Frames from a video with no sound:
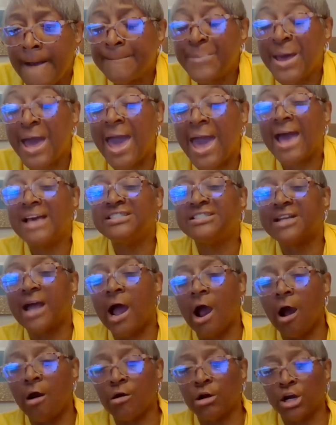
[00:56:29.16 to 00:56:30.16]
past
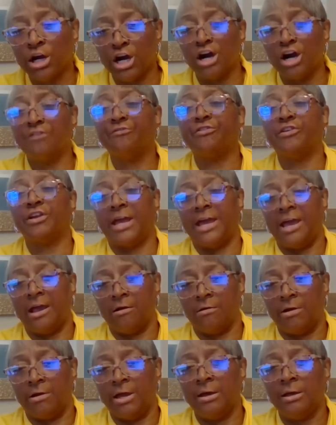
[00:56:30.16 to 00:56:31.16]
our comfort
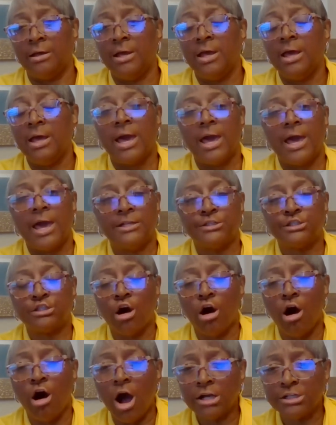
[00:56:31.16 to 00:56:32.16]
area and
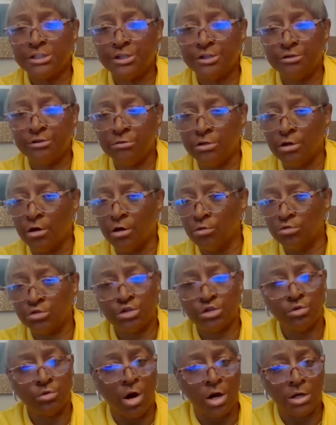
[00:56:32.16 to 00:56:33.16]
talk to
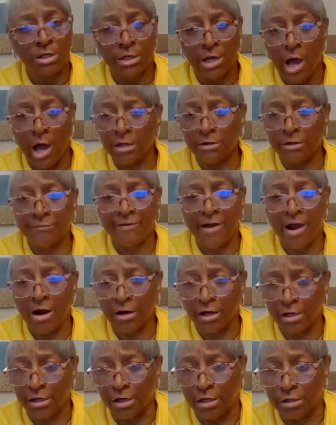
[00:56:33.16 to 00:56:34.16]
those who are not of
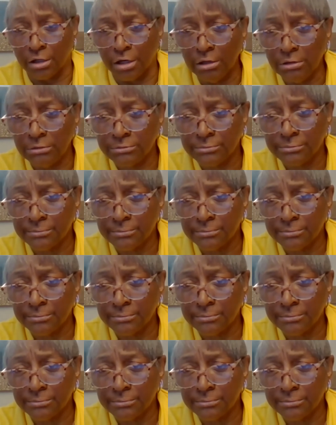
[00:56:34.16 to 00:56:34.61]
our color